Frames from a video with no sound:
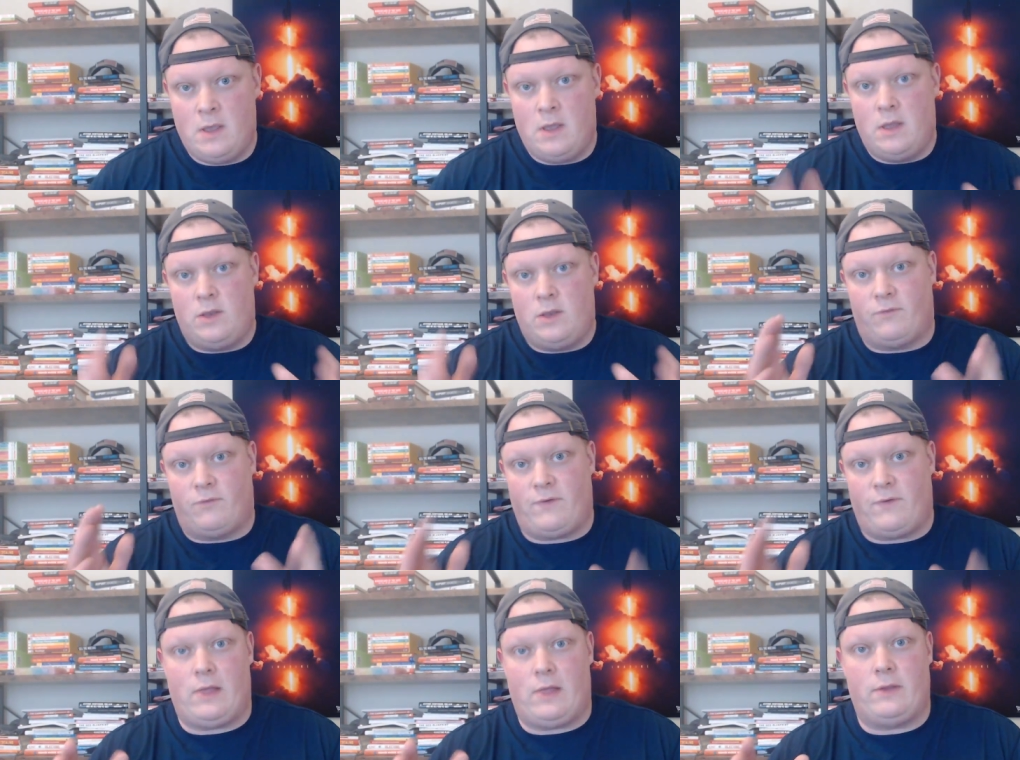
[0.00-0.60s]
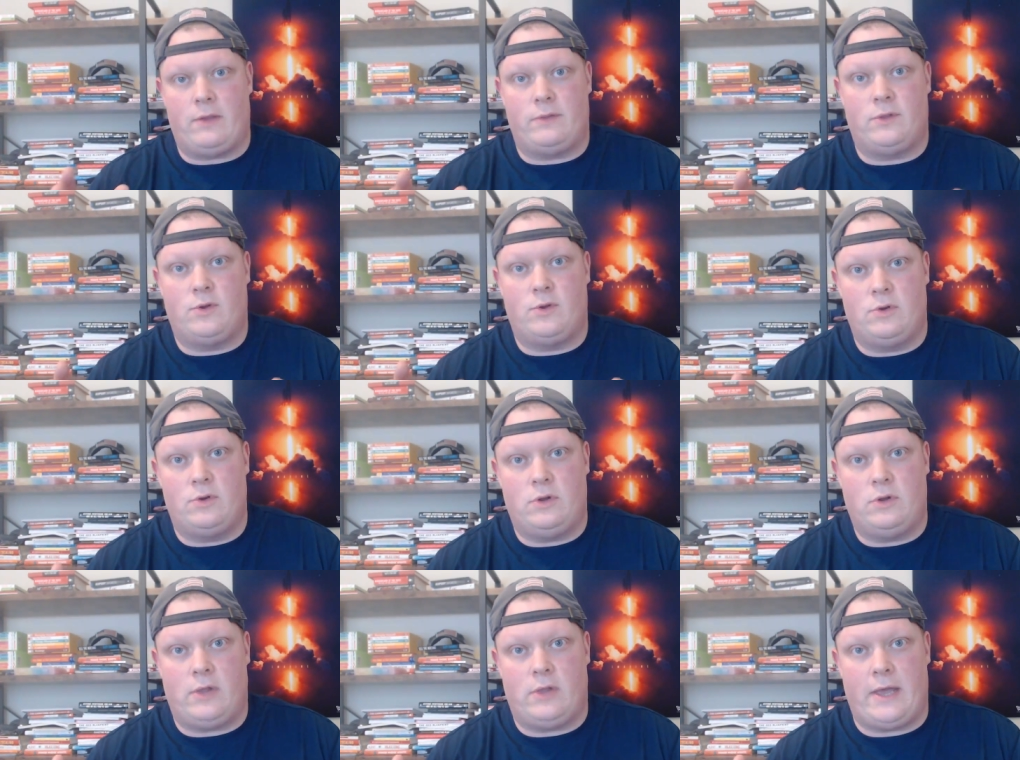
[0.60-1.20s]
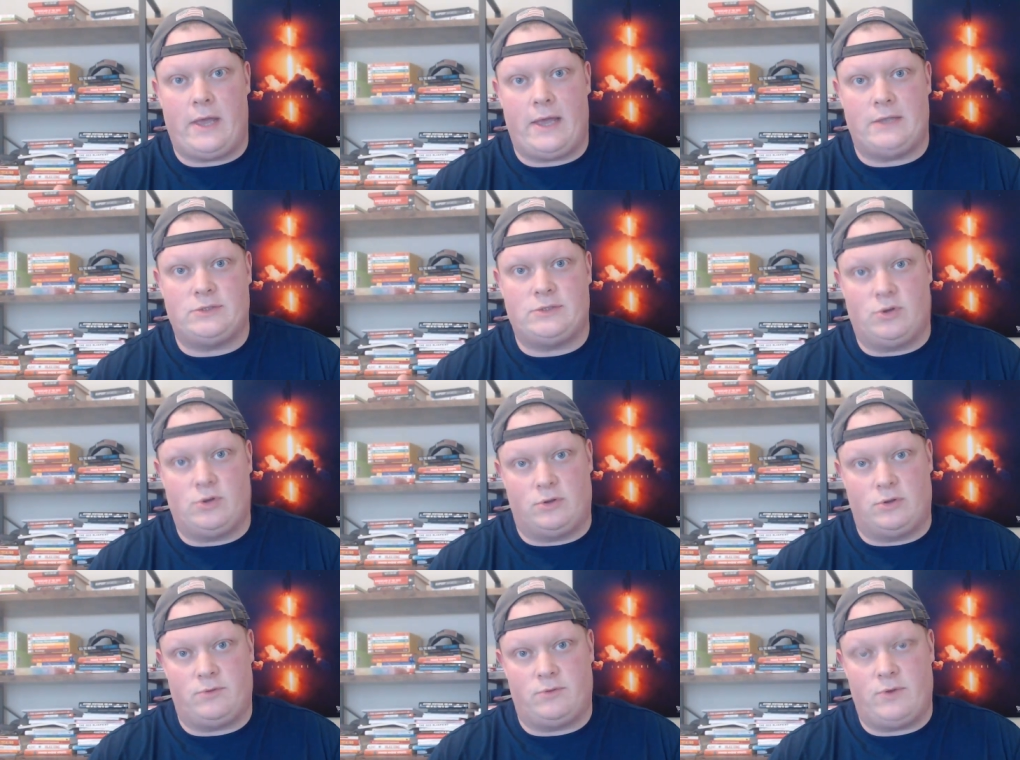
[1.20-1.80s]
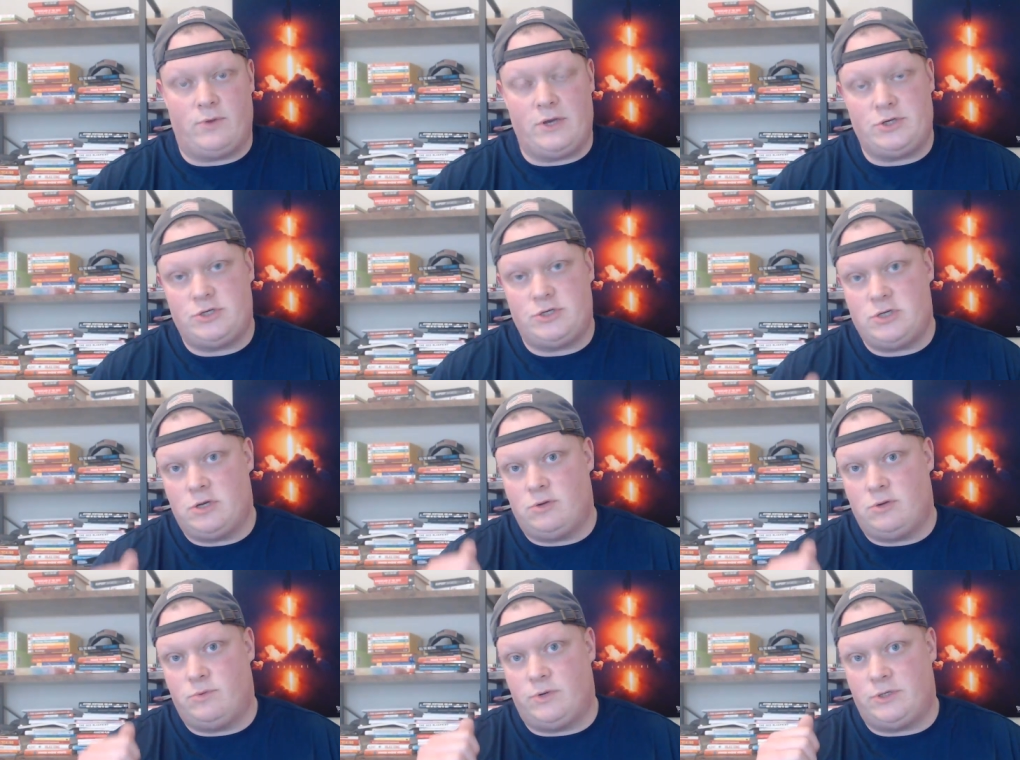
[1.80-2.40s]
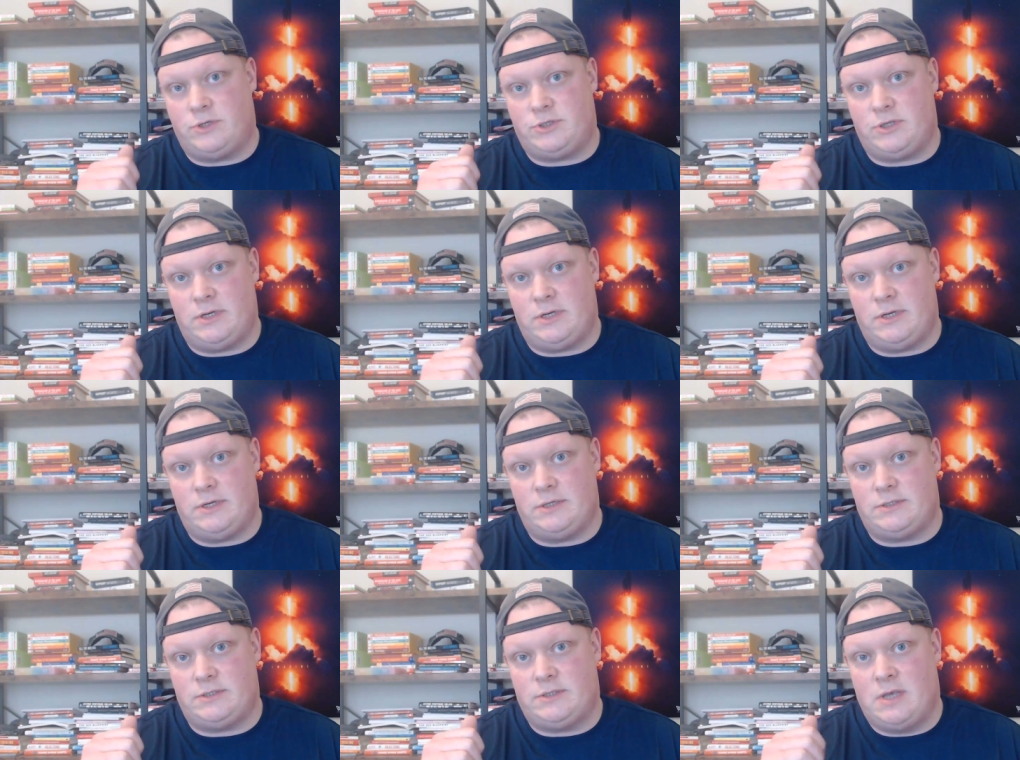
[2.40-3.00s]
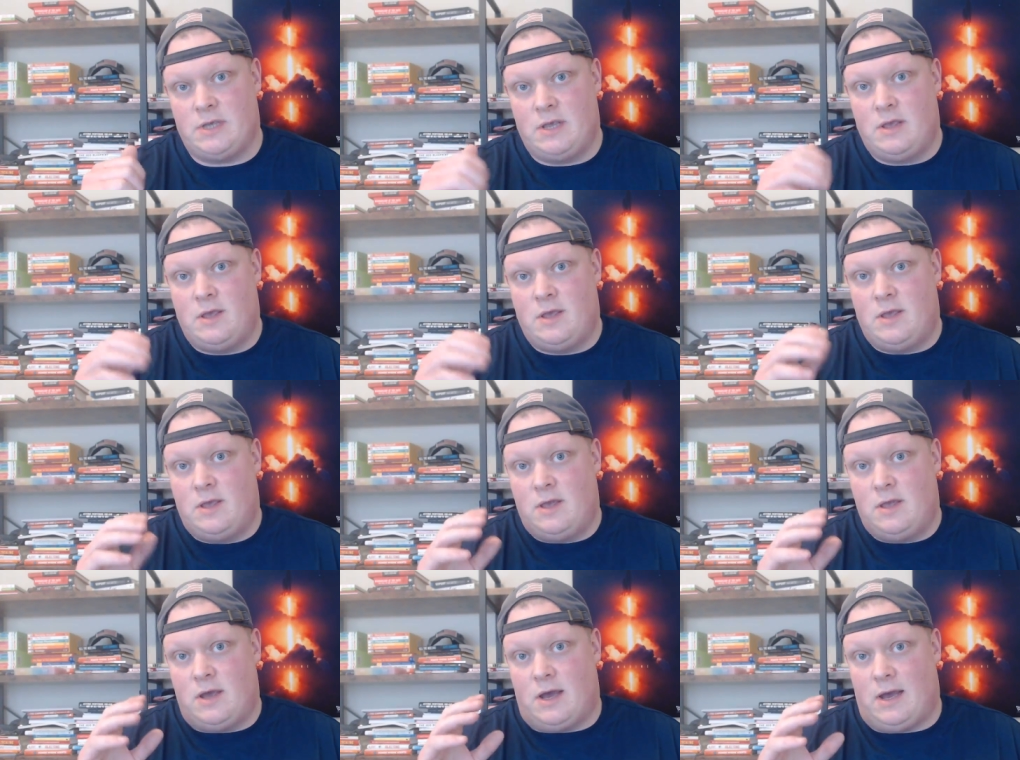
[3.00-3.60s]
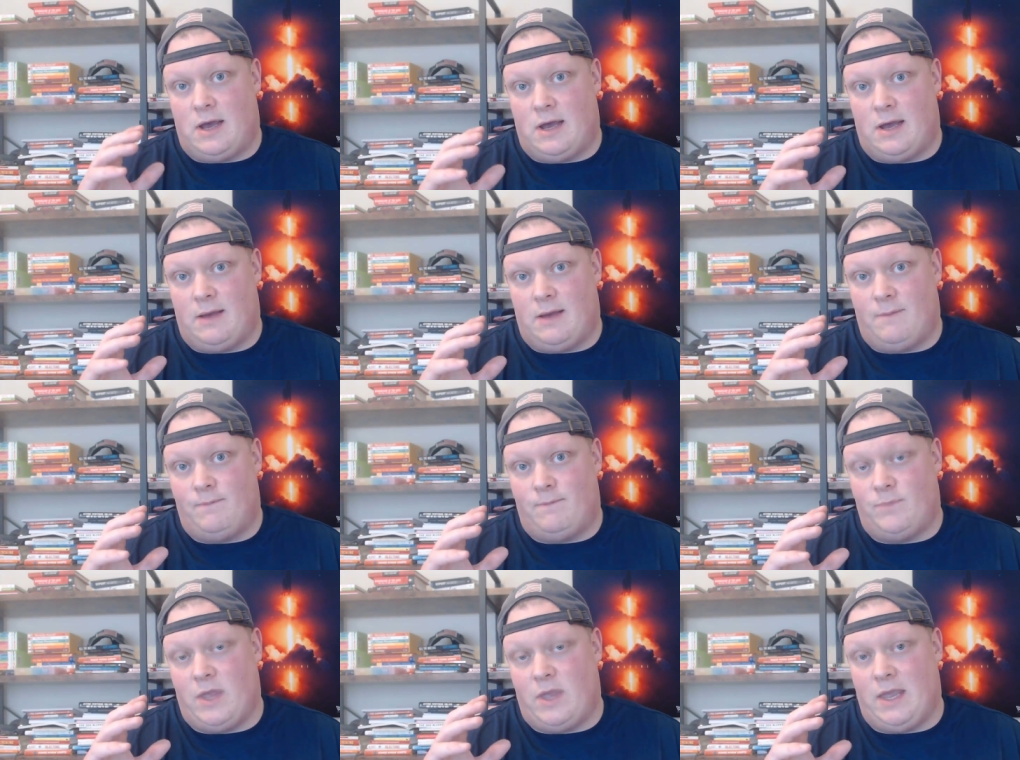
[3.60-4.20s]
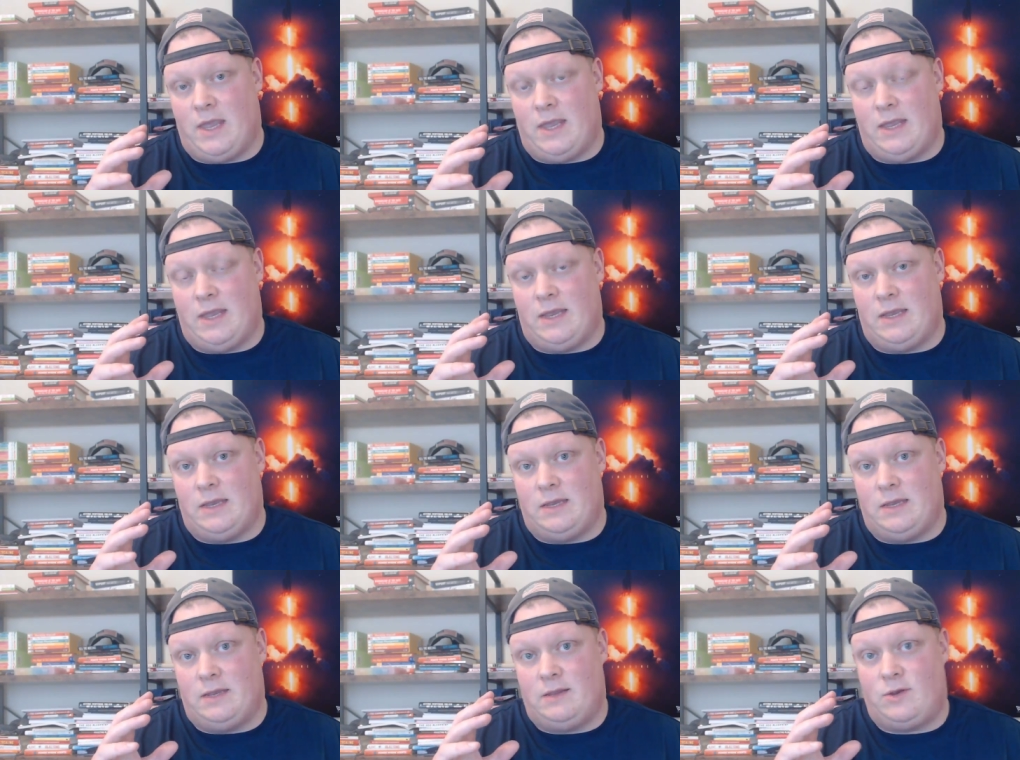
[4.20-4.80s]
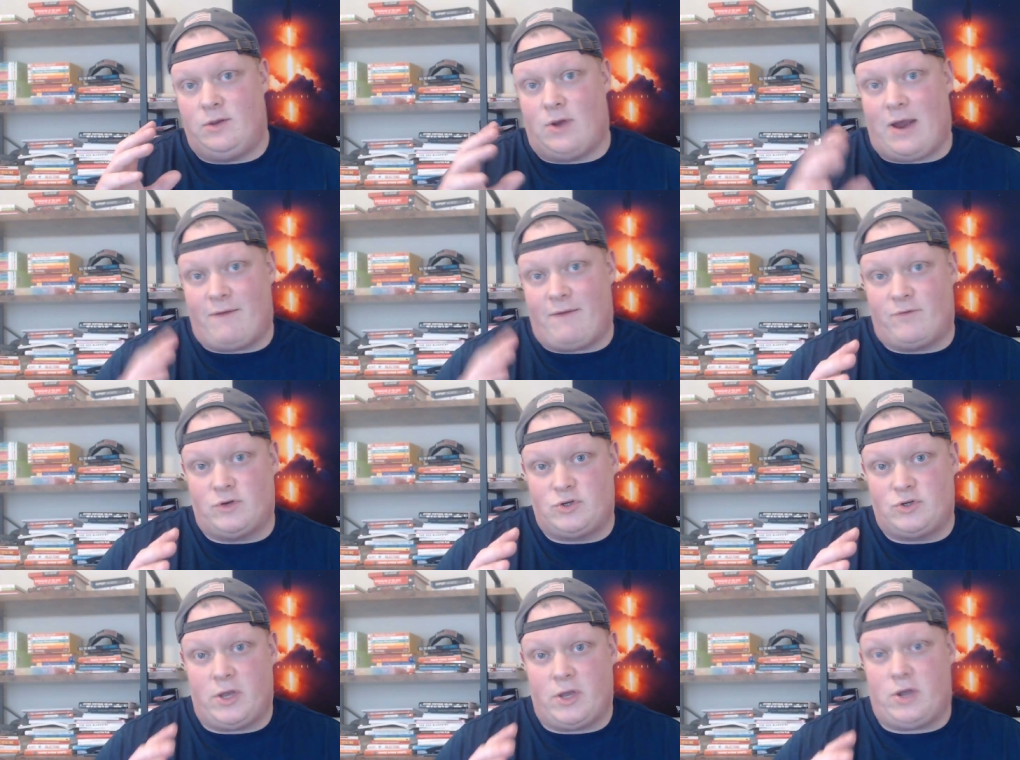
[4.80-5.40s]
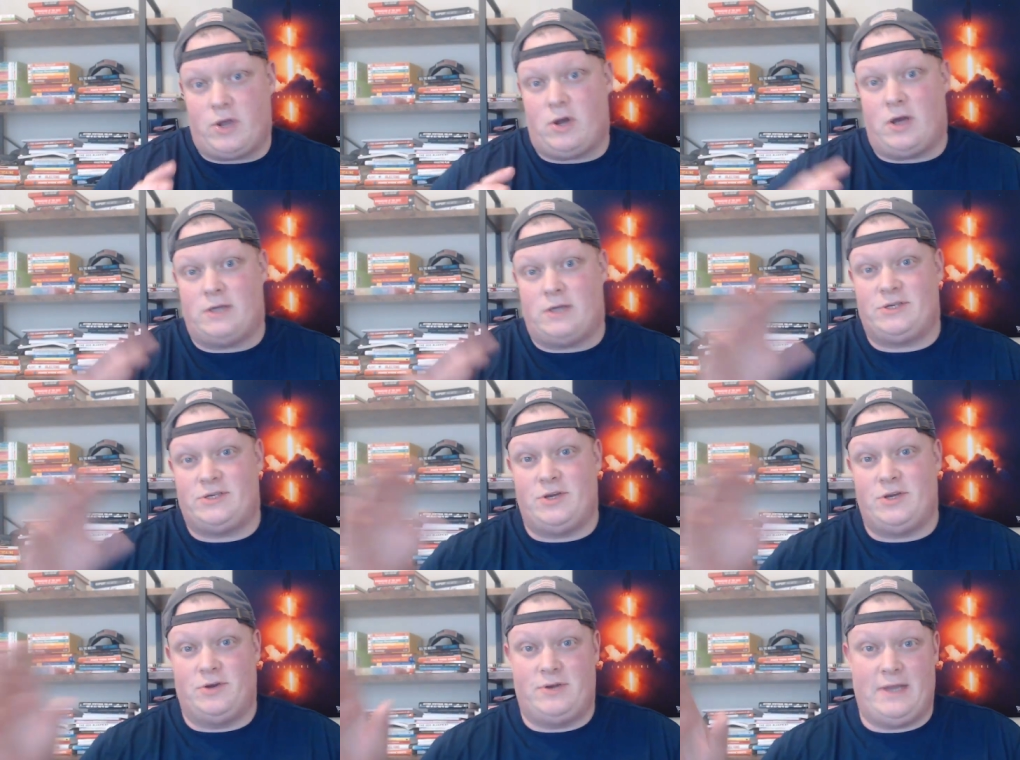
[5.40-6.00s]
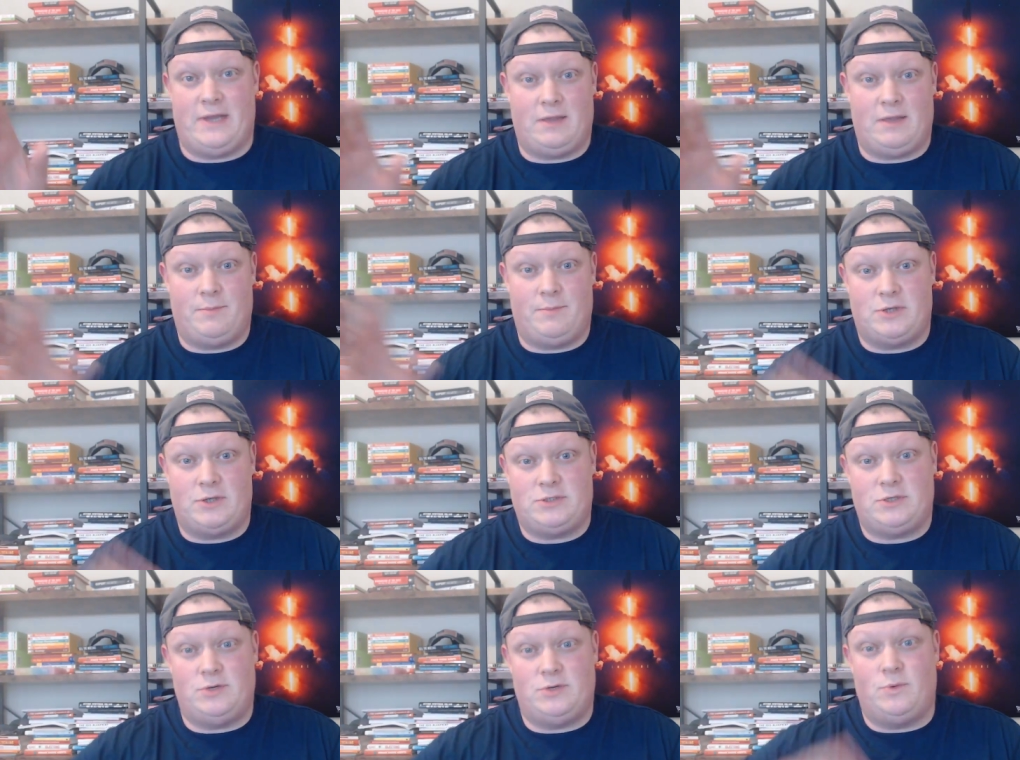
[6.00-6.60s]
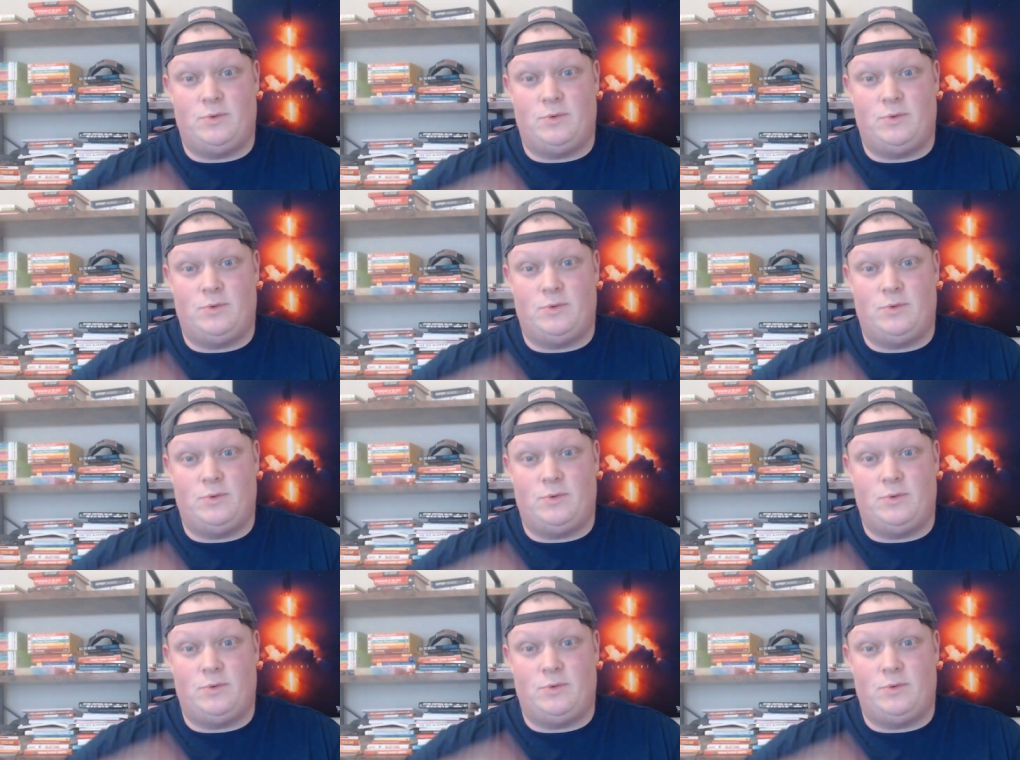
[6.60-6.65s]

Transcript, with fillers: You're following the Google Ads golden ratio, which is um, a, your average click cost to your daily budget.